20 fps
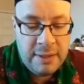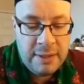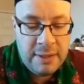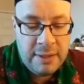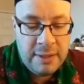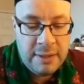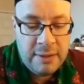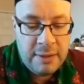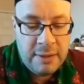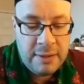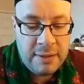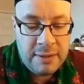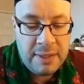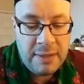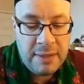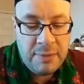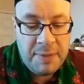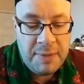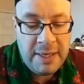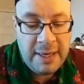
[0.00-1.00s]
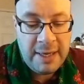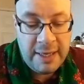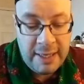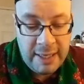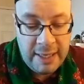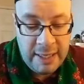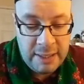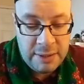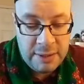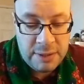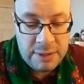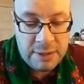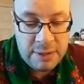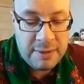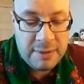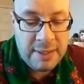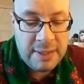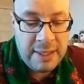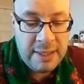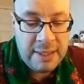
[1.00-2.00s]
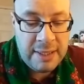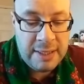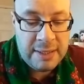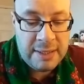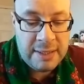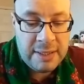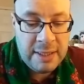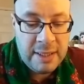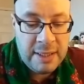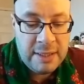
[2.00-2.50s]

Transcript: that would be AH, so that is